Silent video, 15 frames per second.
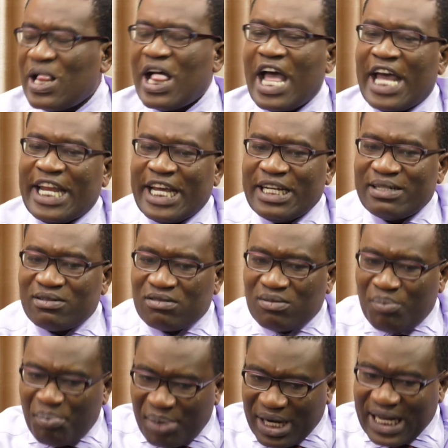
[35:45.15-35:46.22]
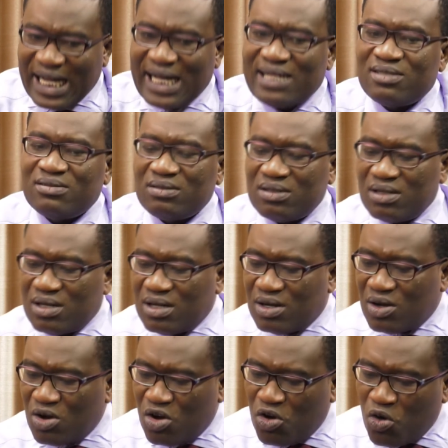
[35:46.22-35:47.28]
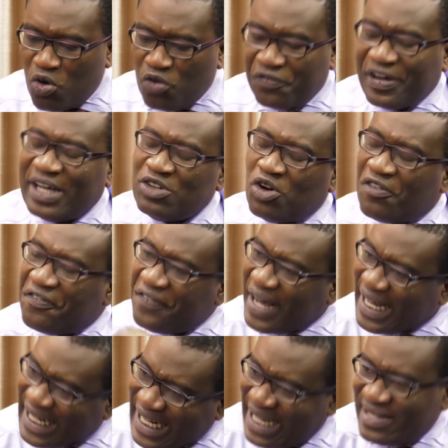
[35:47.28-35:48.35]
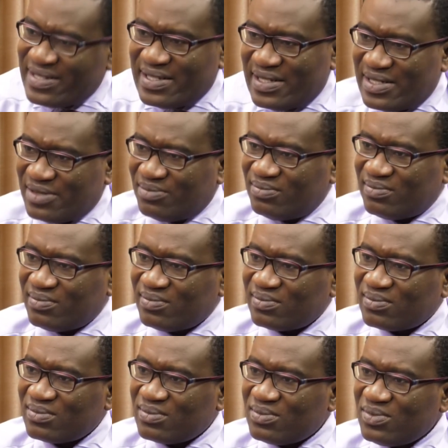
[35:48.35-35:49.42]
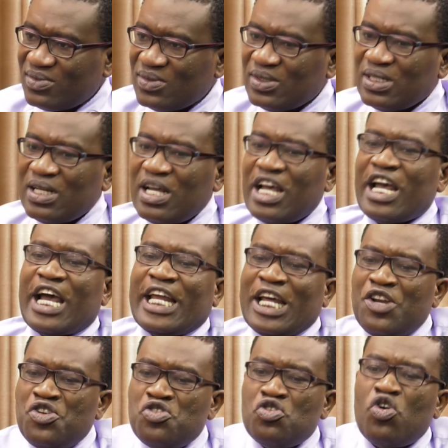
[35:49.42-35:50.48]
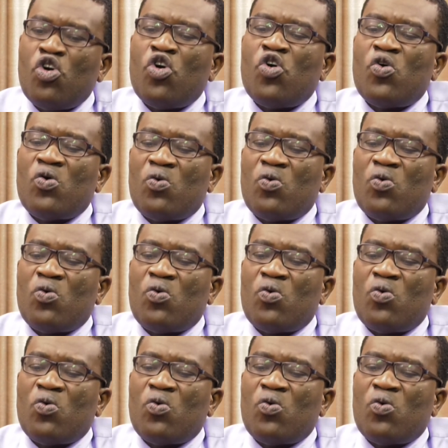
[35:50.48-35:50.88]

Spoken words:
and then plan for your finances and then know